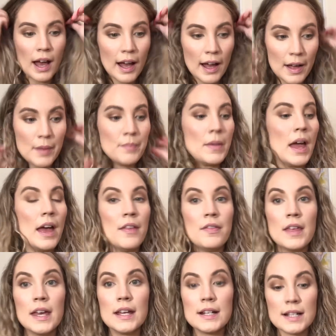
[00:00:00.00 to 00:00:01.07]

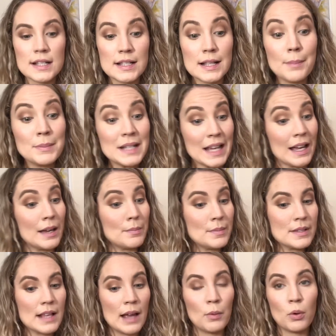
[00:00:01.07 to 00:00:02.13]
And then
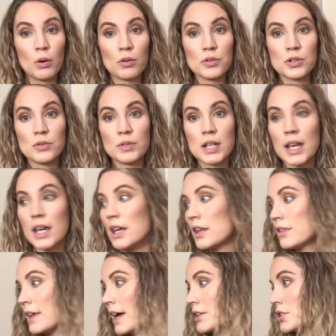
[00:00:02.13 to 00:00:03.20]
sometimes I will also
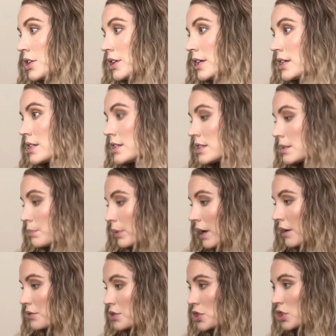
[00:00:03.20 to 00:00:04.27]
take that darkest
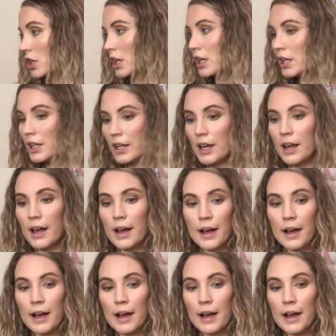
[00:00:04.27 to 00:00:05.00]
brown shade